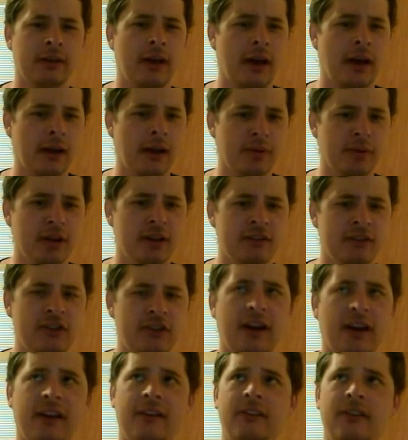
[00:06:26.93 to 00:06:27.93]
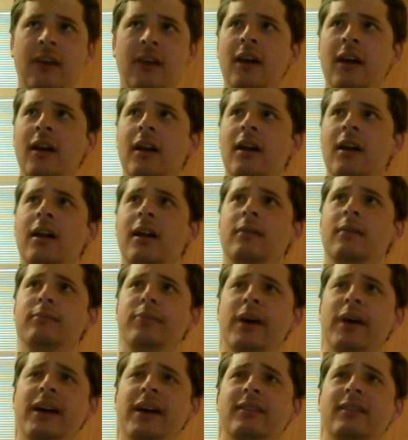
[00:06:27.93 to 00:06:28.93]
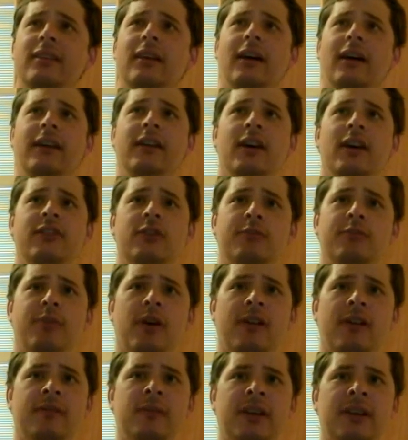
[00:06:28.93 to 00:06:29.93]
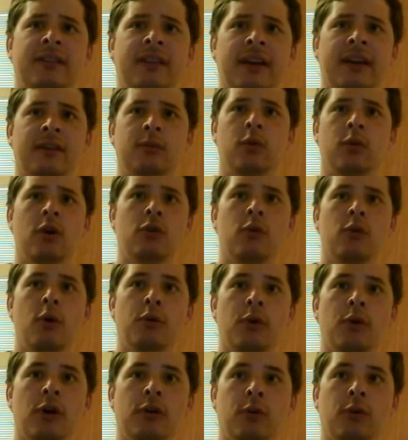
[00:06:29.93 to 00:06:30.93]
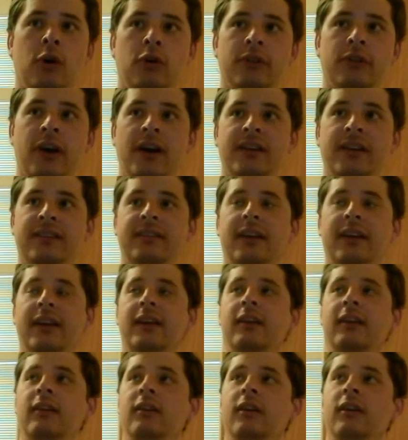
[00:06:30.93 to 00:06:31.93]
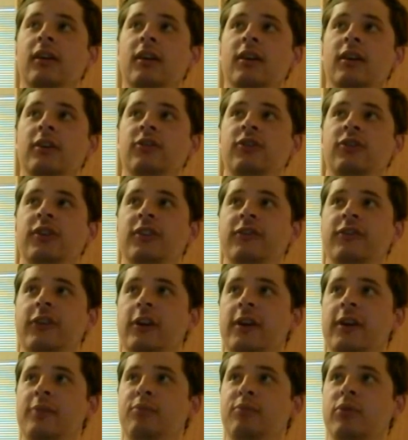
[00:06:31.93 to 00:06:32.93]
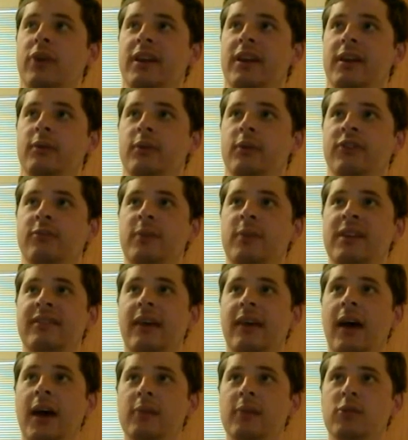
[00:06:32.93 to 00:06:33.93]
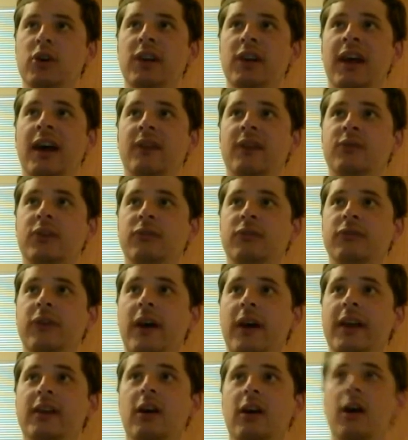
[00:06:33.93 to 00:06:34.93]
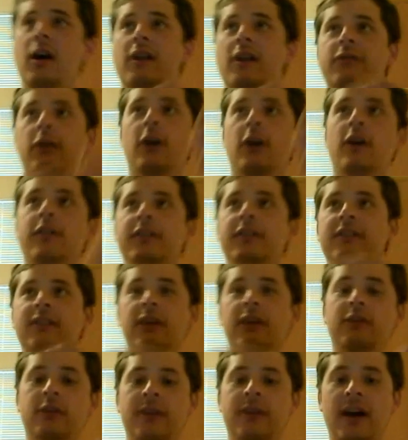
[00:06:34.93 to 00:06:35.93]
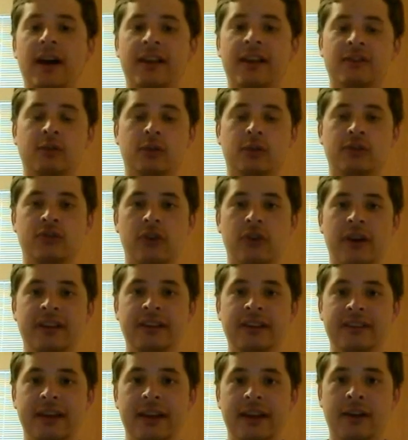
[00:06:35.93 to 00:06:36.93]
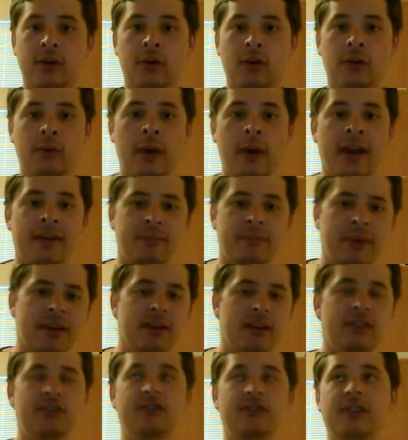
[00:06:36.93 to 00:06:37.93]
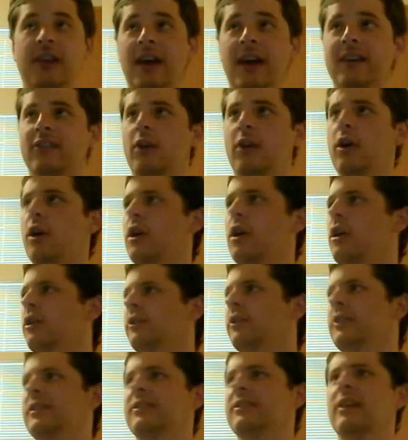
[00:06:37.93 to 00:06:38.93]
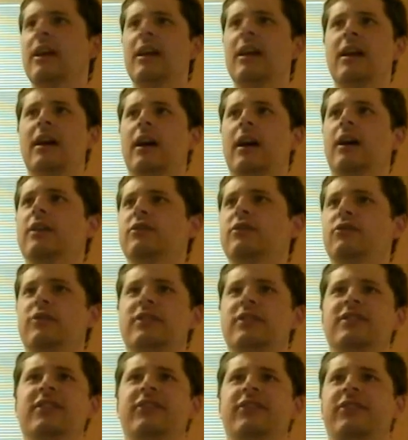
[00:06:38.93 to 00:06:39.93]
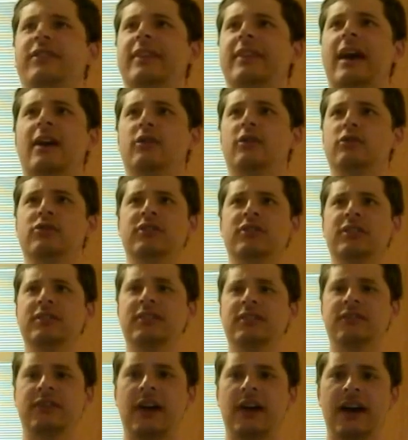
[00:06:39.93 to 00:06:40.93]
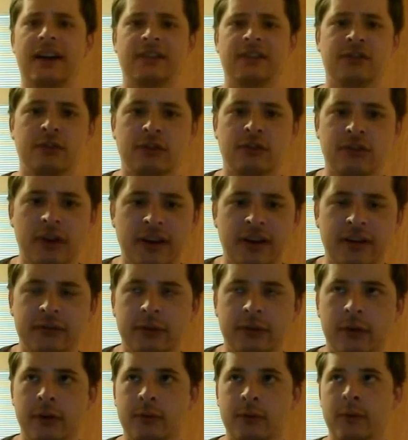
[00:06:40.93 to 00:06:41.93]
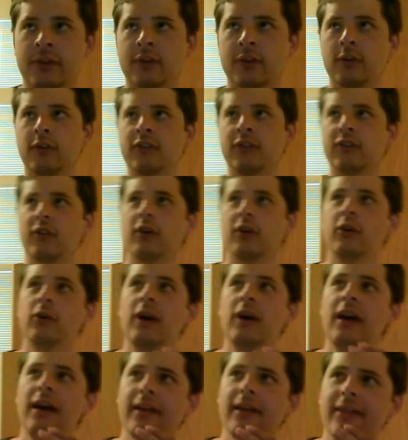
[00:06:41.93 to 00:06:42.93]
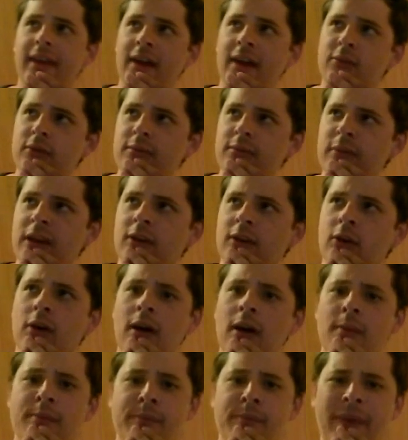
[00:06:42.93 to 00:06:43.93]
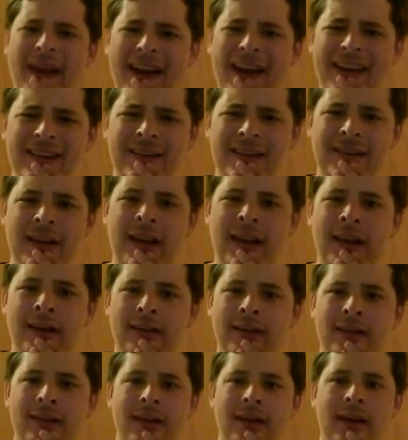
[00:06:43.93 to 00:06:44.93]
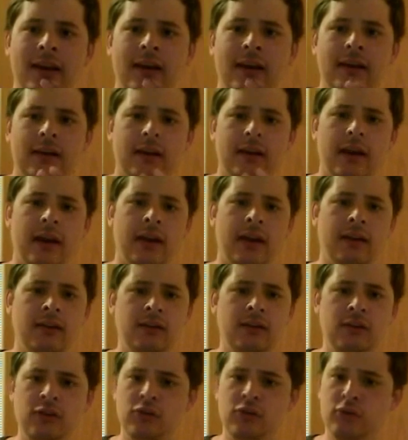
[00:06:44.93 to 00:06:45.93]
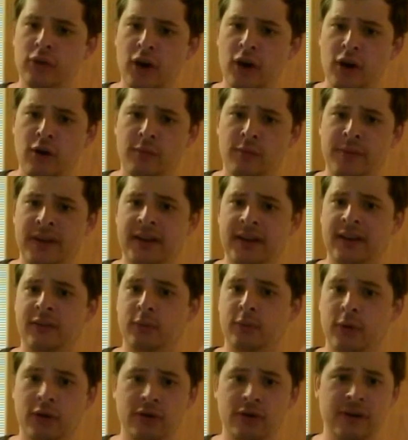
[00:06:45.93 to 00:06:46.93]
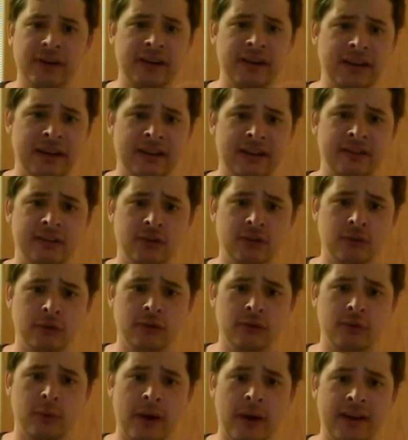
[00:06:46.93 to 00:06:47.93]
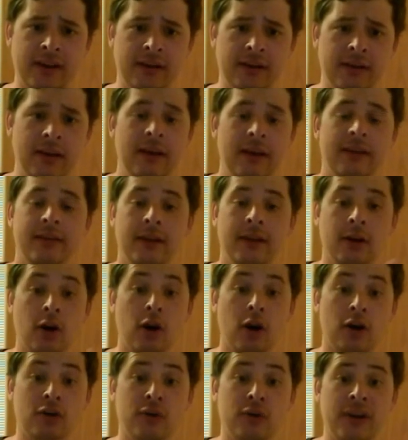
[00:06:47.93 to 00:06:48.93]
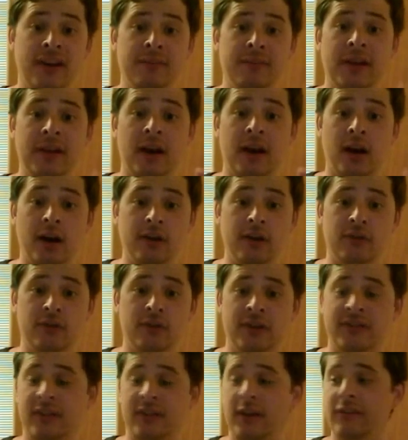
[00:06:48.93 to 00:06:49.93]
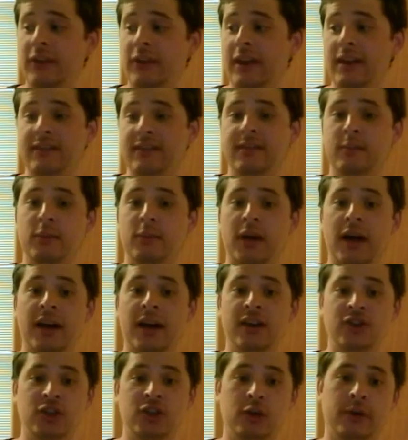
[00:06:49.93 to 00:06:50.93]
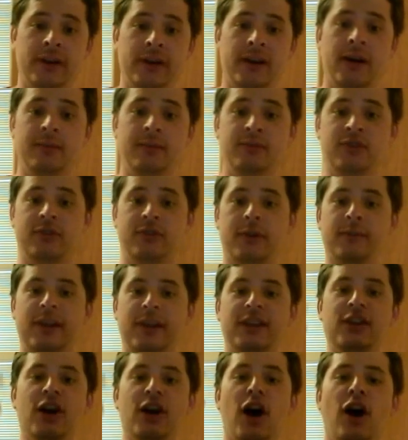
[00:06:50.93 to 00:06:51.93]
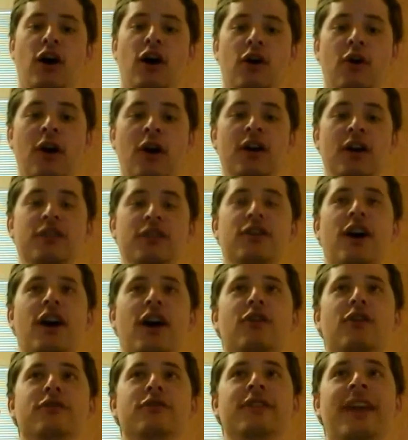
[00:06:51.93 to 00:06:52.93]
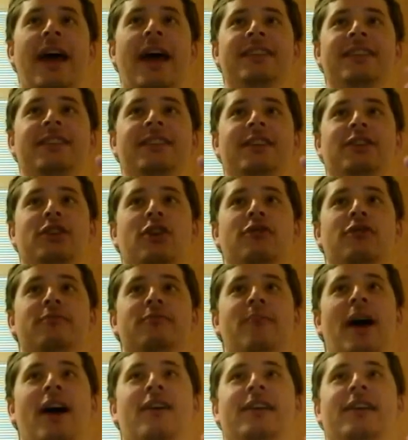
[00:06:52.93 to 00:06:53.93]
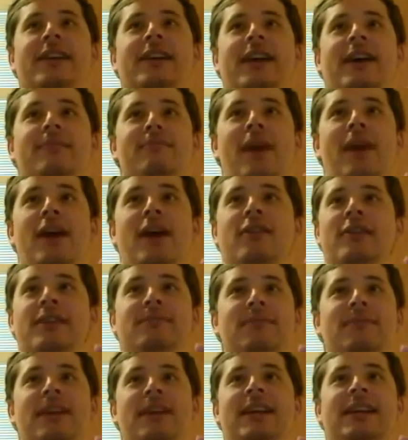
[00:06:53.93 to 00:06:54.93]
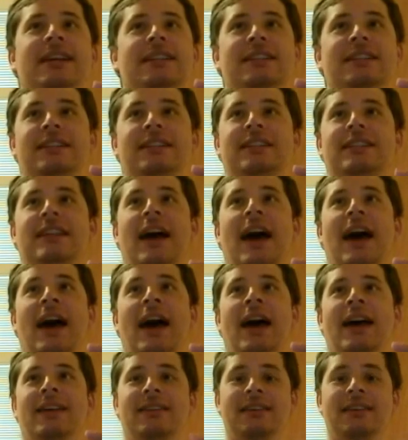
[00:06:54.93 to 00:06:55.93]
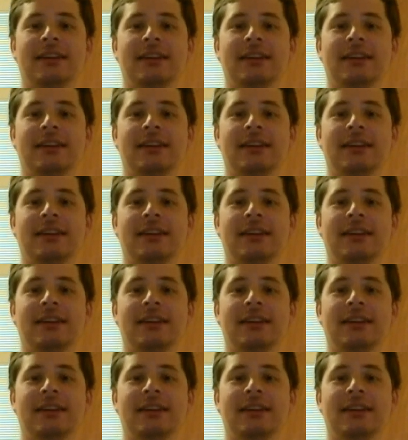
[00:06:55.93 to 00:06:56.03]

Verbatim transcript: I apologize. But another part of me is like, whoa, hold on a second. She's very pretty, which means I'm going to have to fight off all these other guys who are trying to date her, right? Because she has all these hundreds of thousands of guys who are trying to flirt with her. So that would make her a bad date. And because we're going to Nancy Drew's wedding, there are going to be hundreds of handsome guys showing up screaming, No, Nancy, don't marry him. Marry me instead.